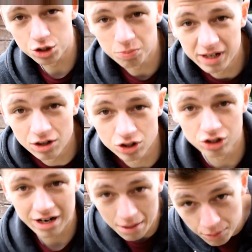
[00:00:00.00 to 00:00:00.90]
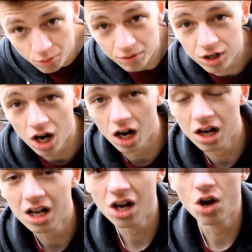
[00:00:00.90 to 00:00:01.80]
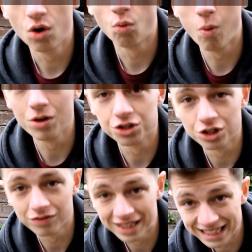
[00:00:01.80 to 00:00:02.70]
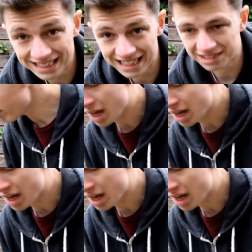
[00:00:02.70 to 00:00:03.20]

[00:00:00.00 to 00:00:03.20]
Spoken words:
spraying all the crap up the car once you've cleaned it.